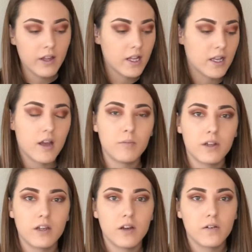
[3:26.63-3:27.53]
And now I'm
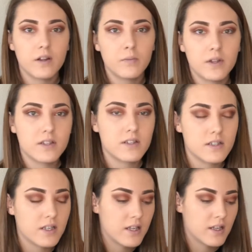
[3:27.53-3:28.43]
going to go in with
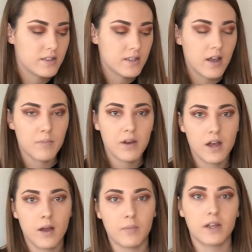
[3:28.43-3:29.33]
some
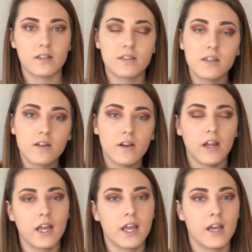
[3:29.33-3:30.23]
concealer
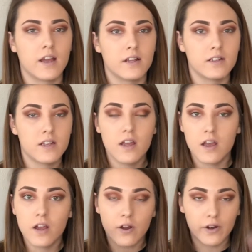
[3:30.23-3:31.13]
and
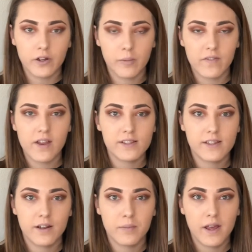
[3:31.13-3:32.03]
contour my face a
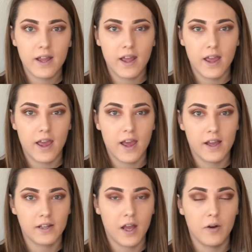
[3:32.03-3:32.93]
little bit,
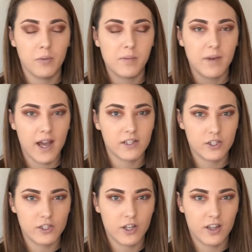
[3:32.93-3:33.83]
and I will be back
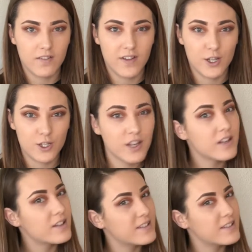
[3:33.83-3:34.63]
to show you the finished look.